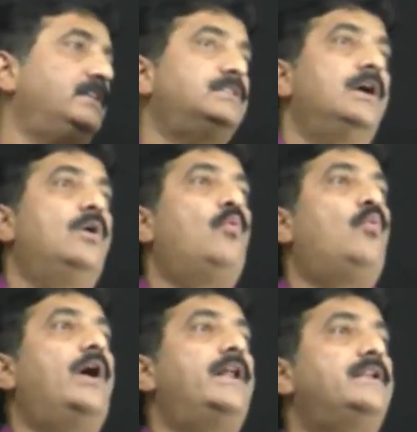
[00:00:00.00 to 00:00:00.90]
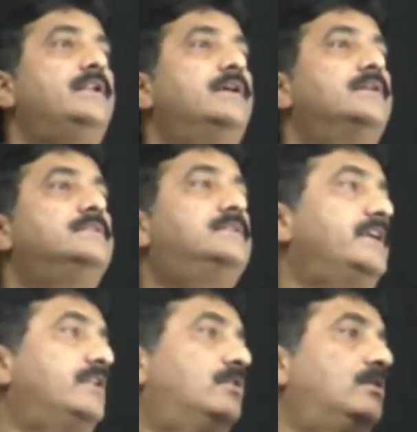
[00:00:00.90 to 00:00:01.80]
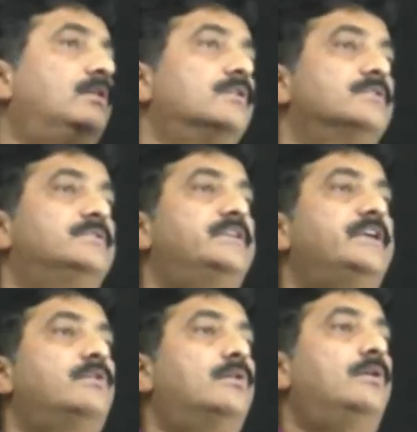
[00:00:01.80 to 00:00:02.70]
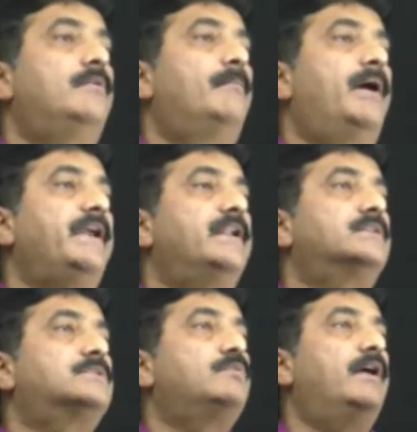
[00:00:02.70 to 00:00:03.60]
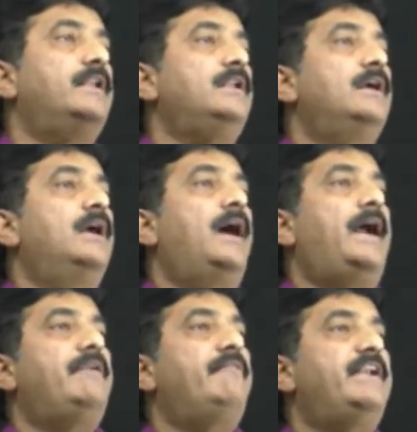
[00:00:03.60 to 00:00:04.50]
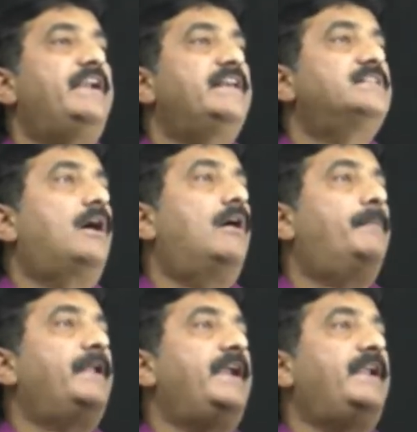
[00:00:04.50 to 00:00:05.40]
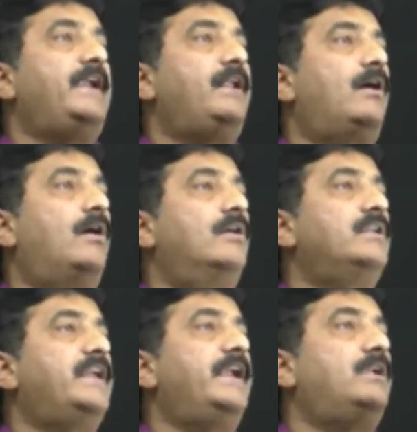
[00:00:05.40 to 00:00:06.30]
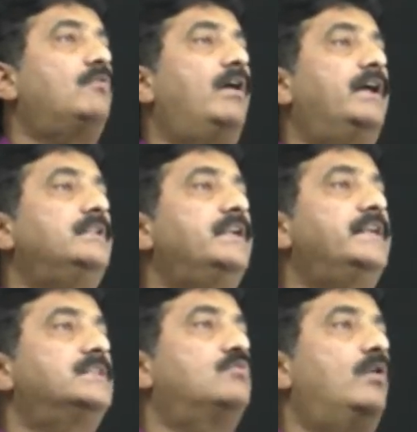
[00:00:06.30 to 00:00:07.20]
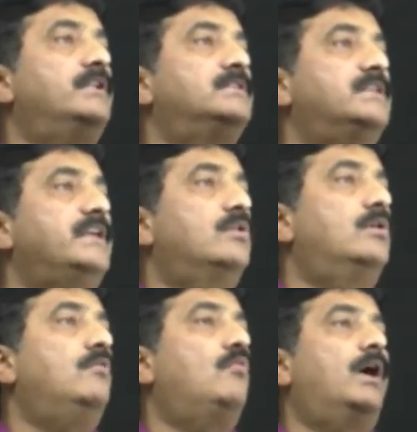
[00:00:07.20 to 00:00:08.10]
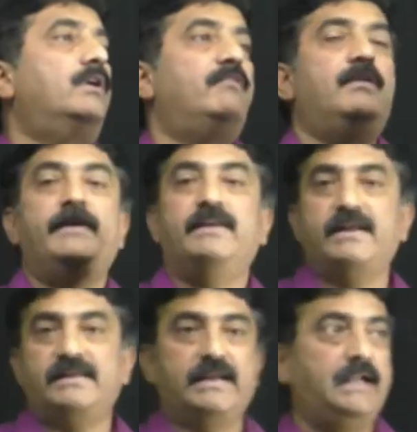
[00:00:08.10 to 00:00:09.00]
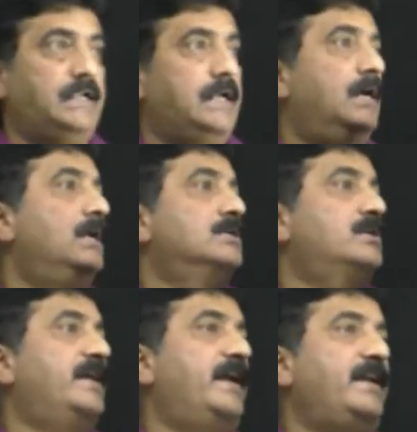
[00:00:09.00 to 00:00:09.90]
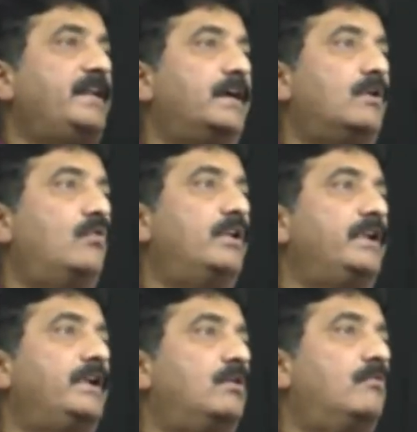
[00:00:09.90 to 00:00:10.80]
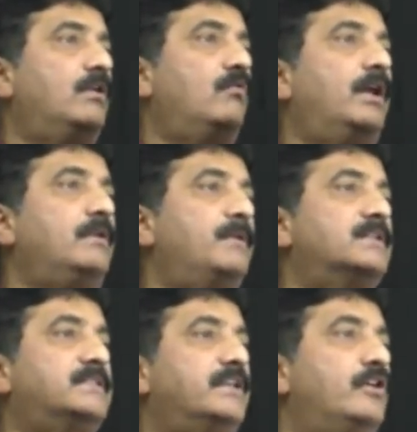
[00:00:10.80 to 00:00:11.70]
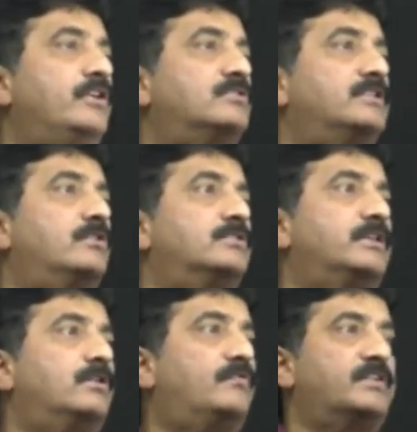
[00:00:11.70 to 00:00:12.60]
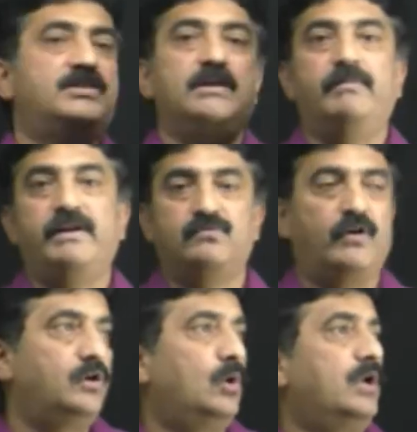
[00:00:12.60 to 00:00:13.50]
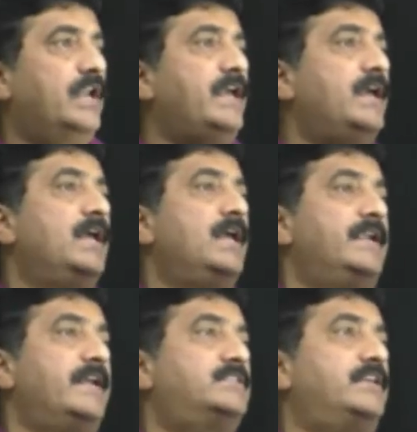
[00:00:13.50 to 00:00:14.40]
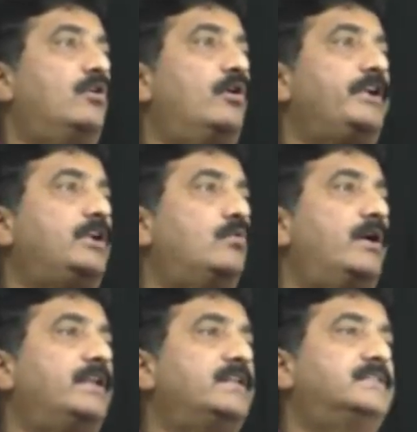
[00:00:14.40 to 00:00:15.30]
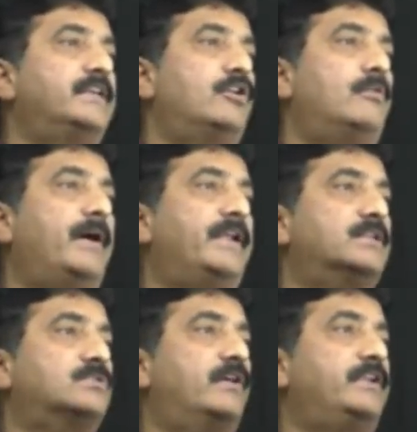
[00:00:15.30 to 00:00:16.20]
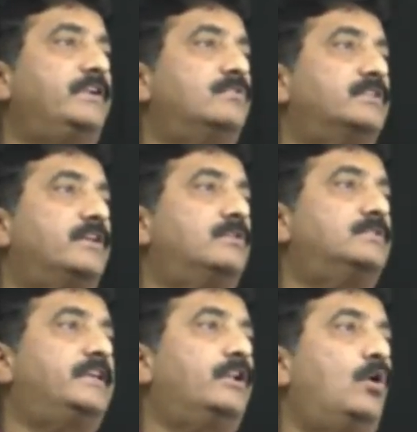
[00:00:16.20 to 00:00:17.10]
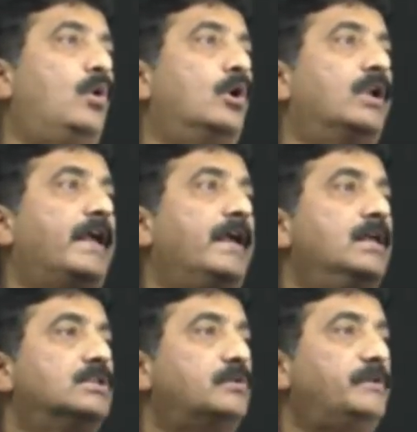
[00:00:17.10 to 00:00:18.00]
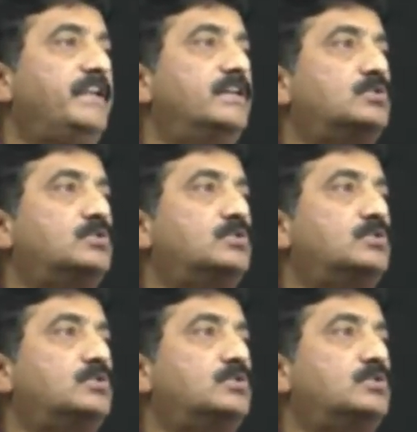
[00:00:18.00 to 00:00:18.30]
is 1, 0, 0, minus 1, and when it is operated on ket 1, that is 1, 0, what will be the result? So I write here 1 into 1, 1, plus 0 into 0, 0, first number is 1 only. Next 0 into 1 is 0, minus 1 into 0, 0 only. So dear